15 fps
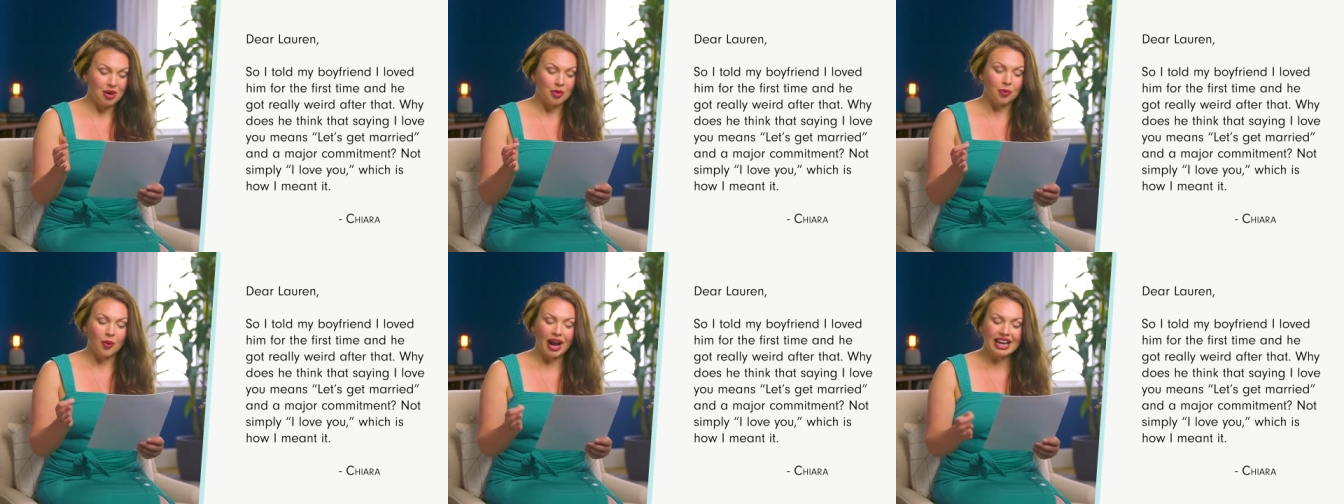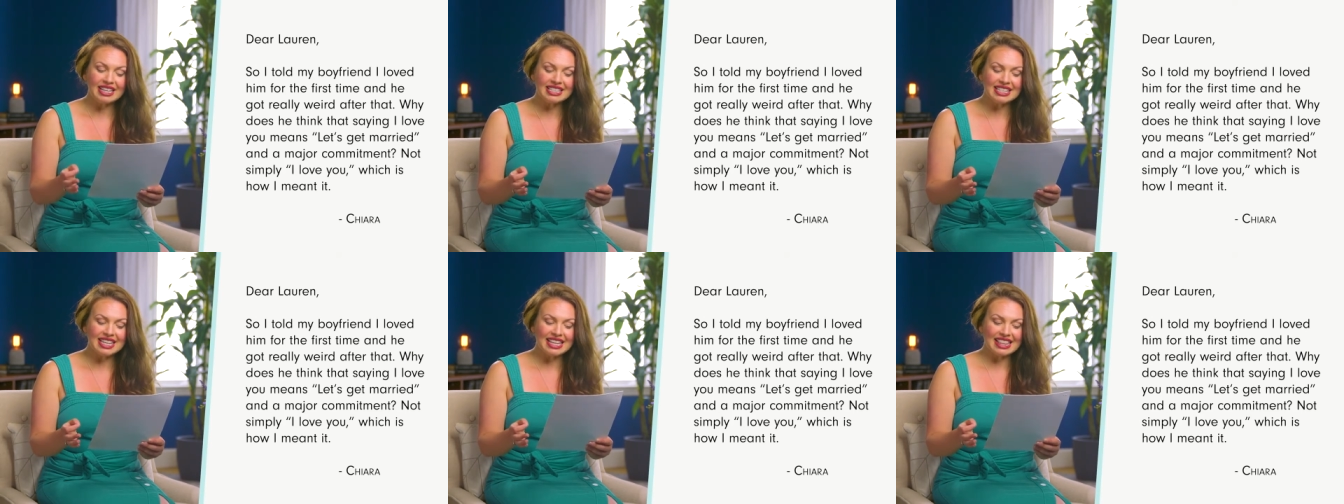Why
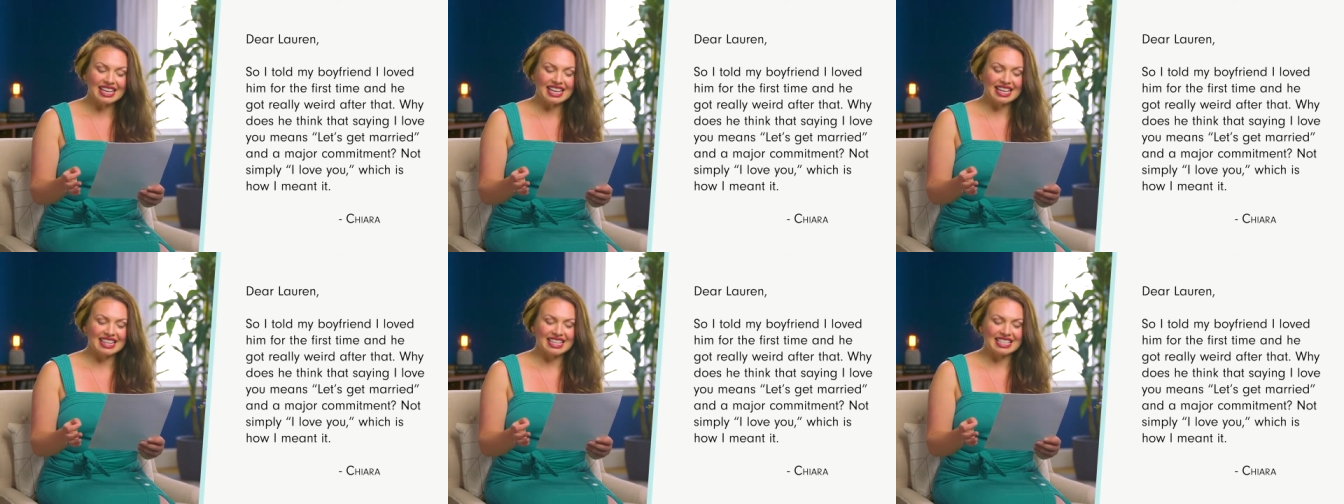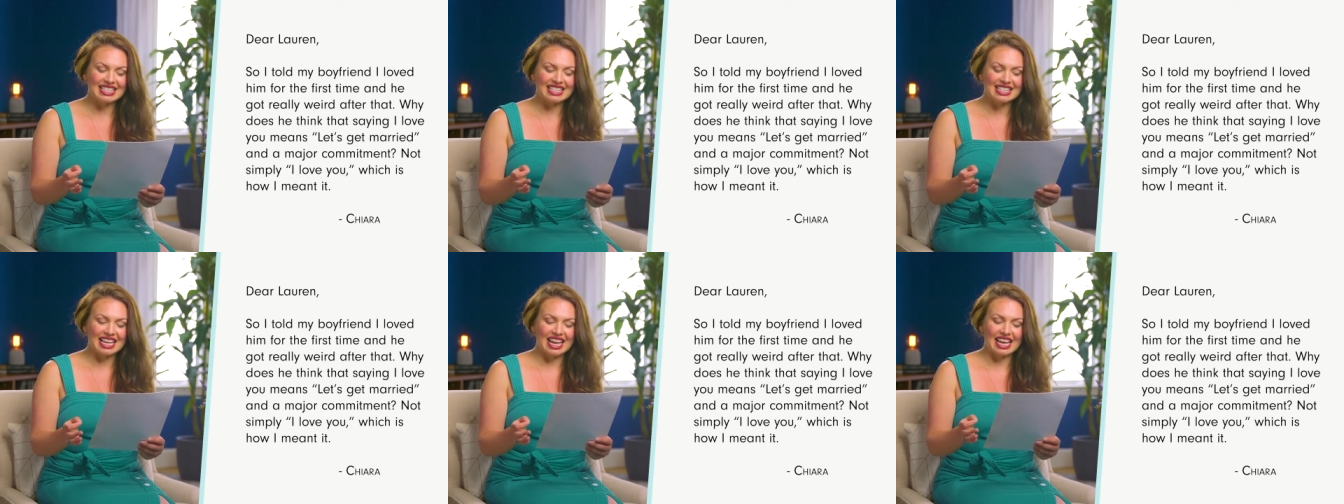does he think that
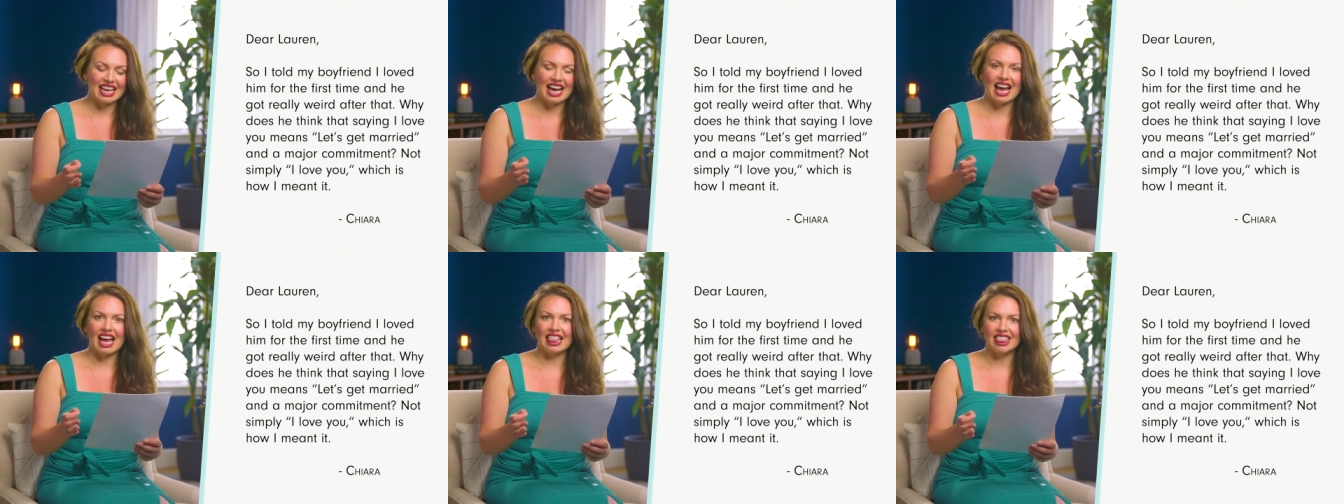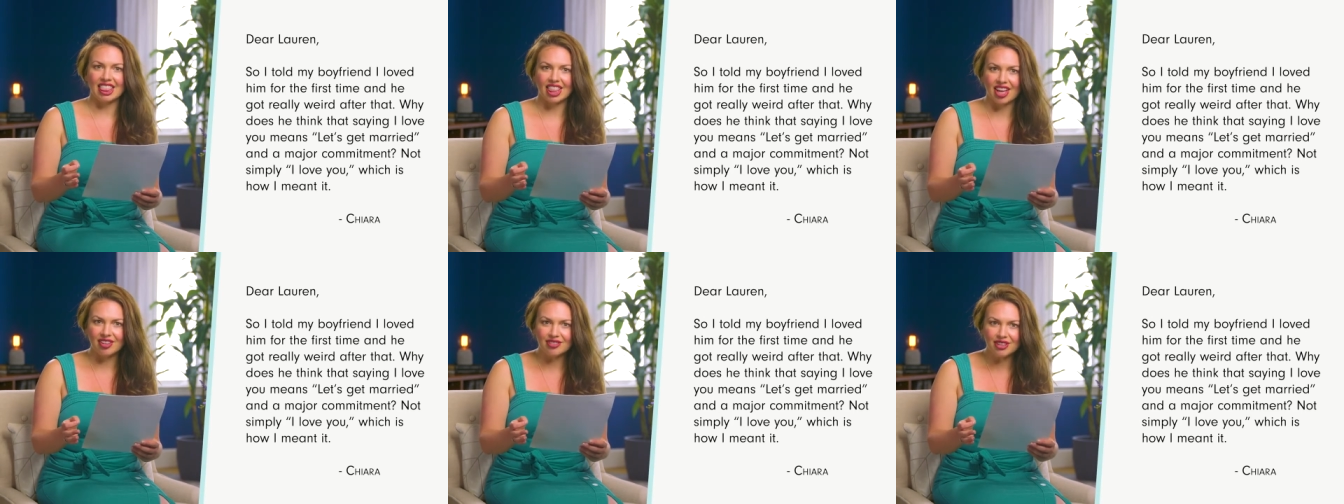saying I
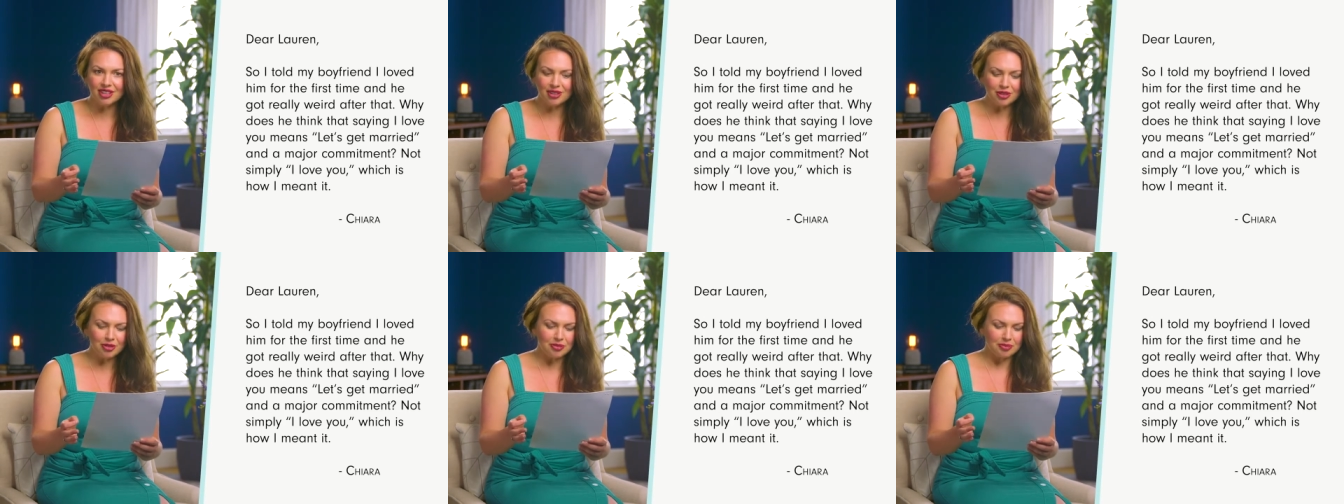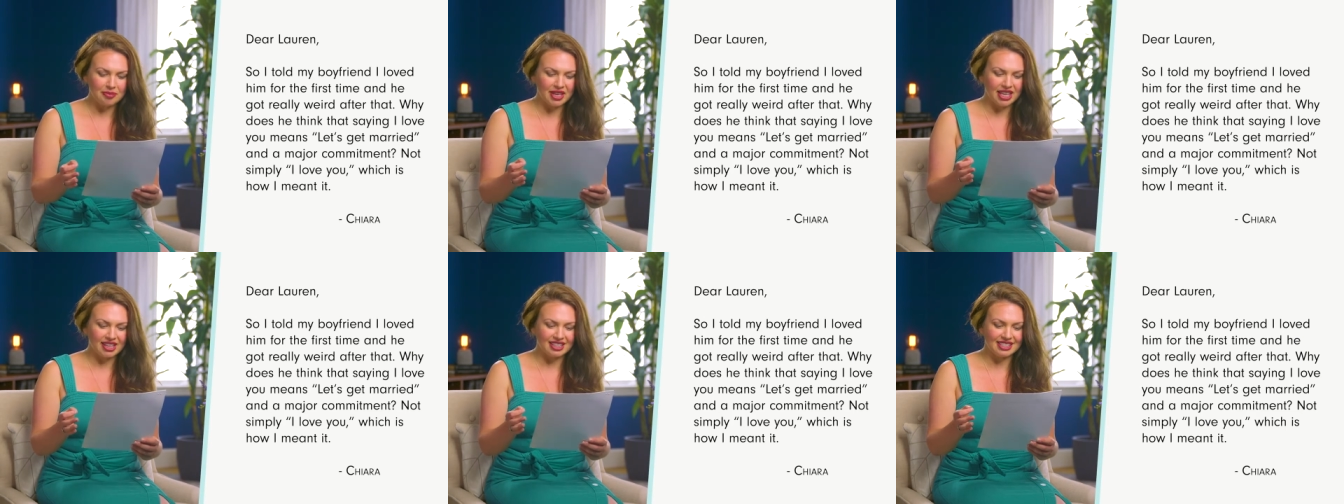love you
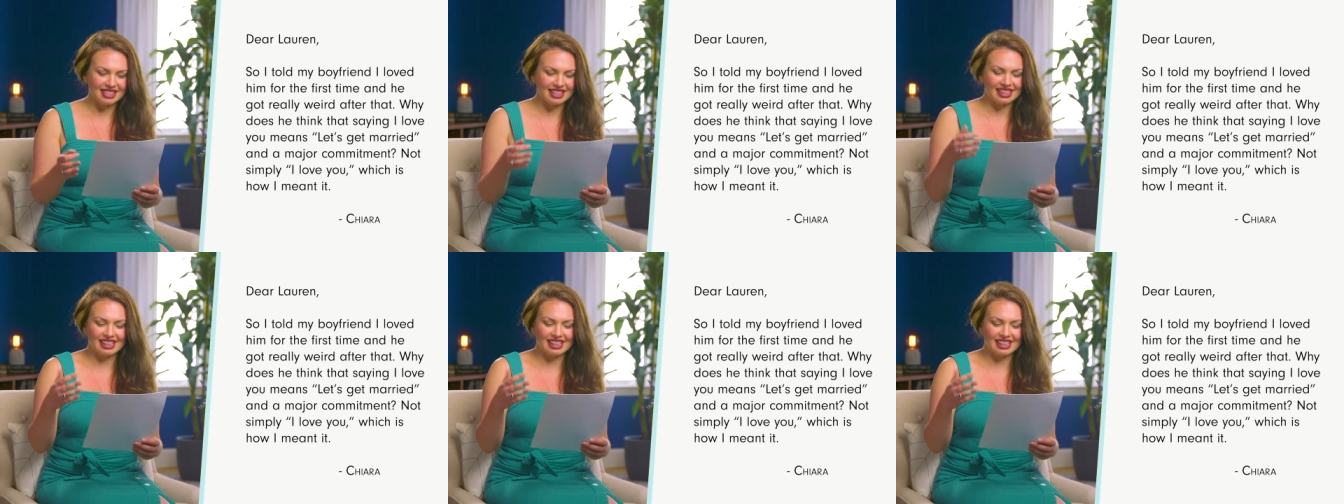means